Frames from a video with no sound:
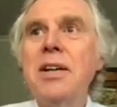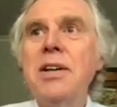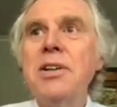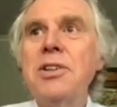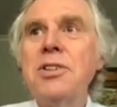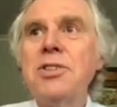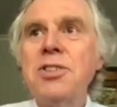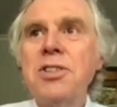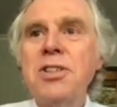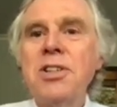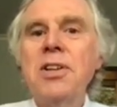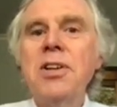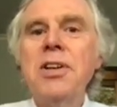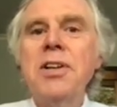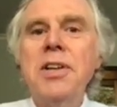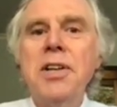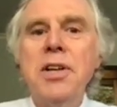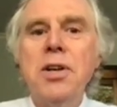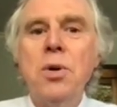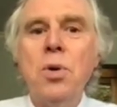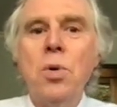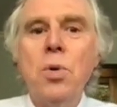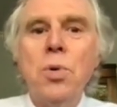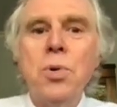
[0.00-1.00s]

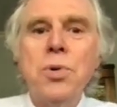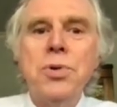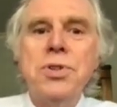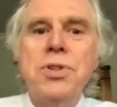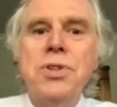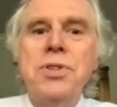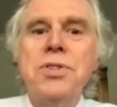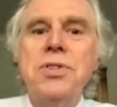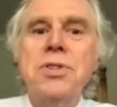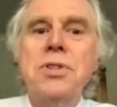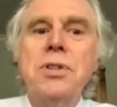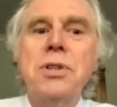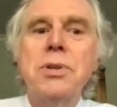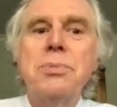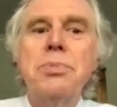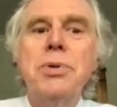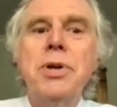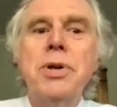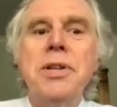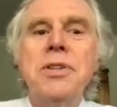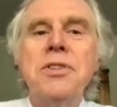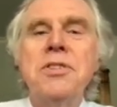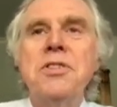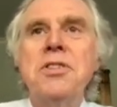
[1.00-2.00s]
slightly alters the
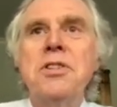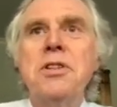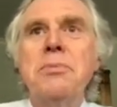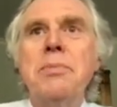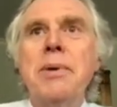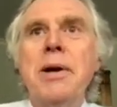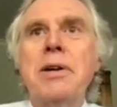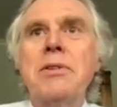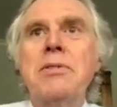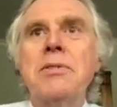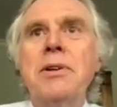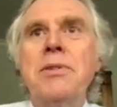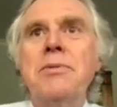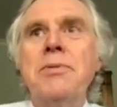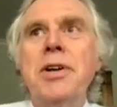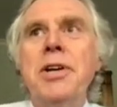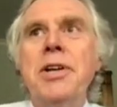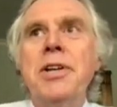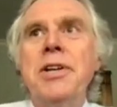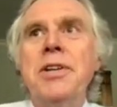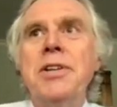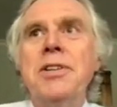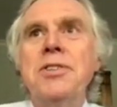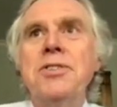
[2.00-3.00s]
brightness of the background
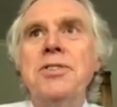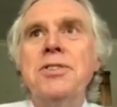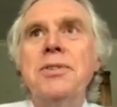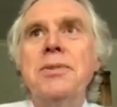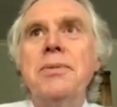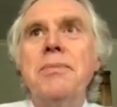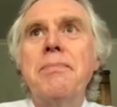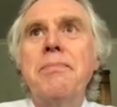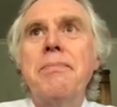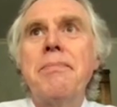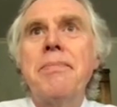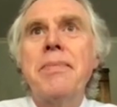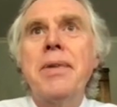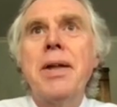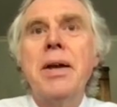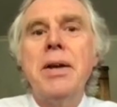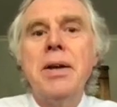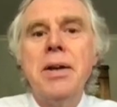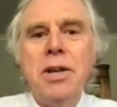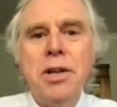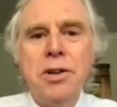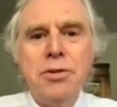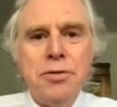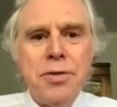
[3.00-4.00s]
radiation.
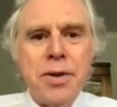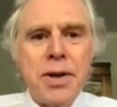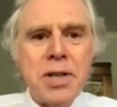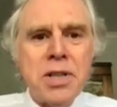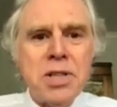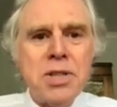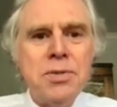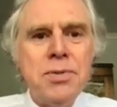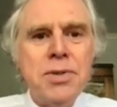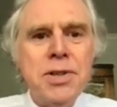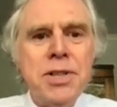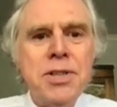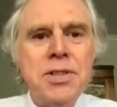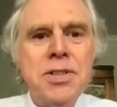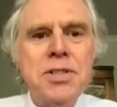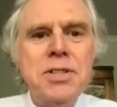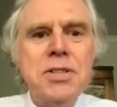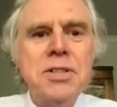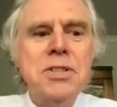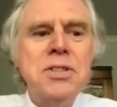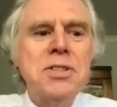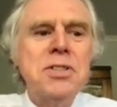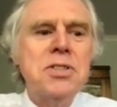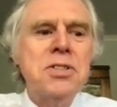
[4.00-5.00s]
Effectively, this
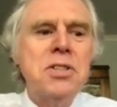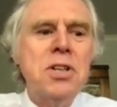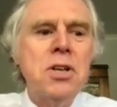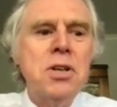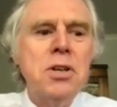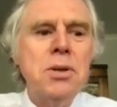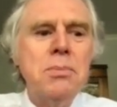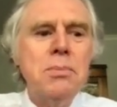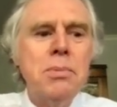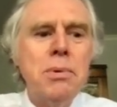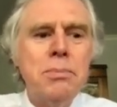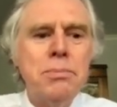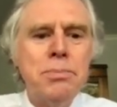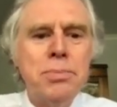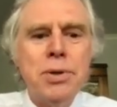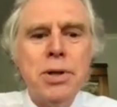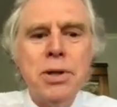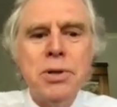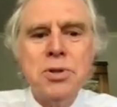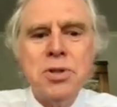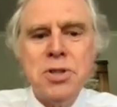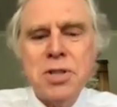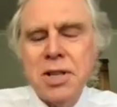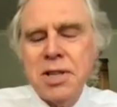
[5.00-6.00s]
is the same
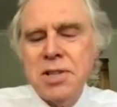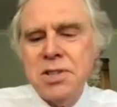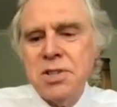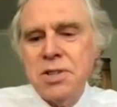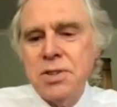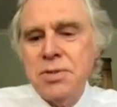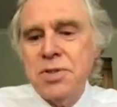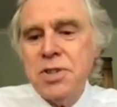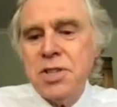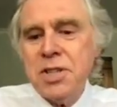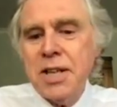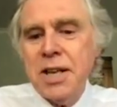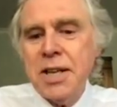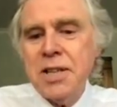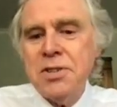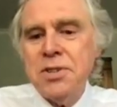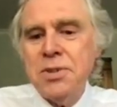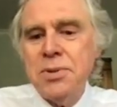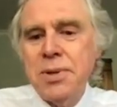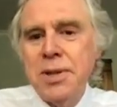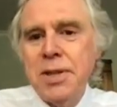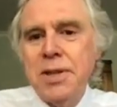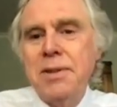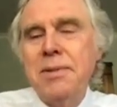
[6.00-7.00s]
process of
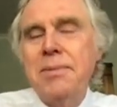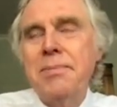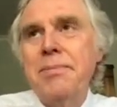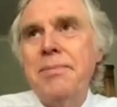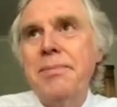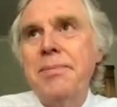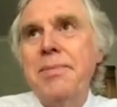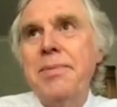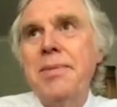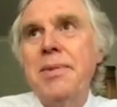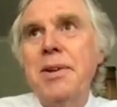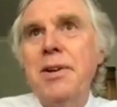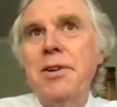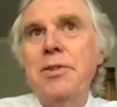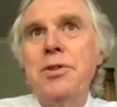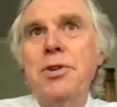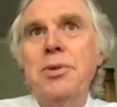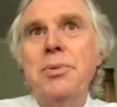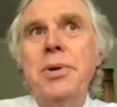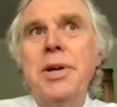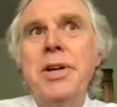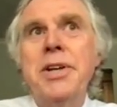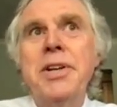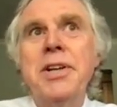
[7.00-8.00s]
scattering of
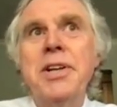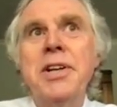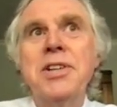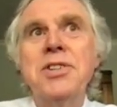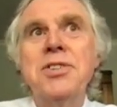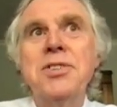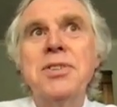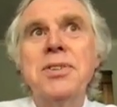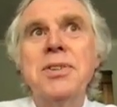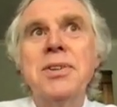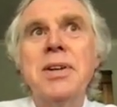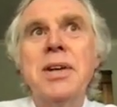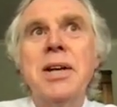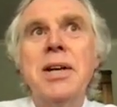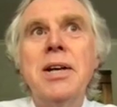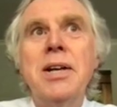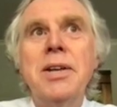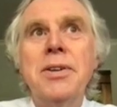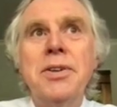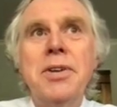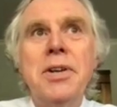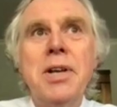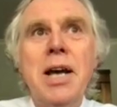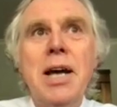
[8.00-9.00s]
the radiation
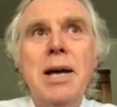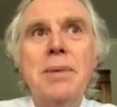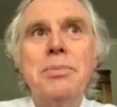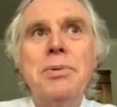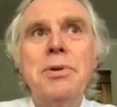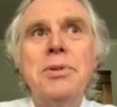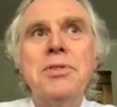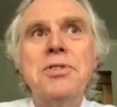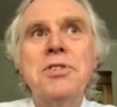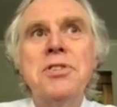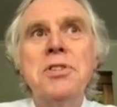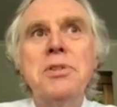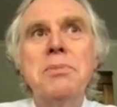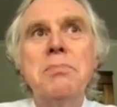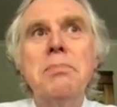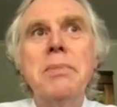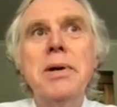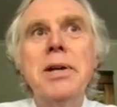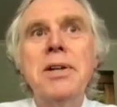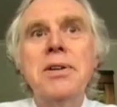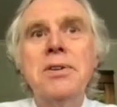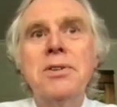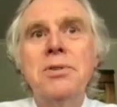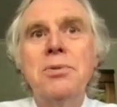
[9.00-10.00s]
that happens to
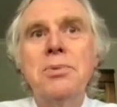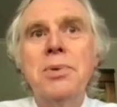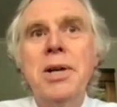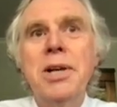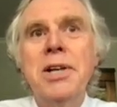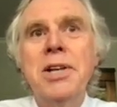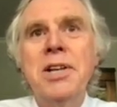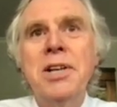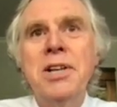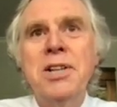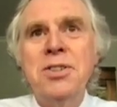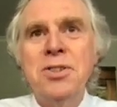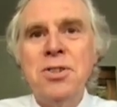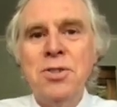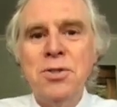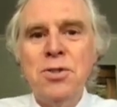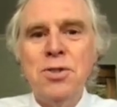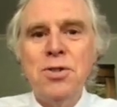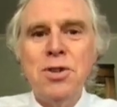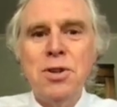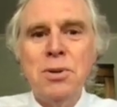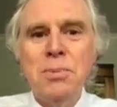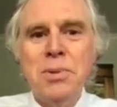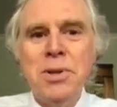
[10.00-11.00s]
make the radiation
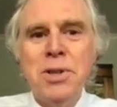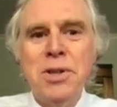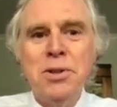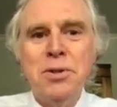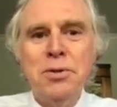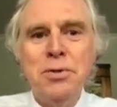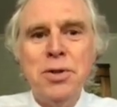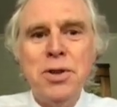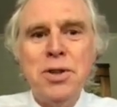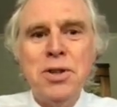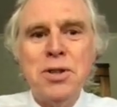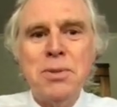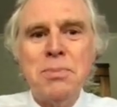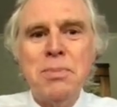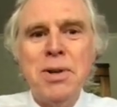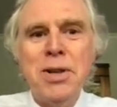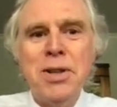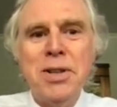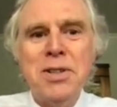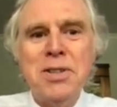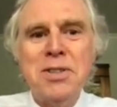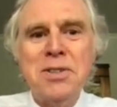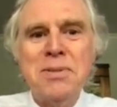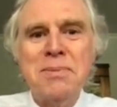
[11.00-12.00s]
thermal in the first
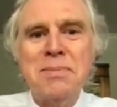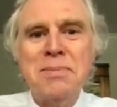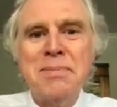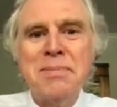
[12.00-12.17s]
place.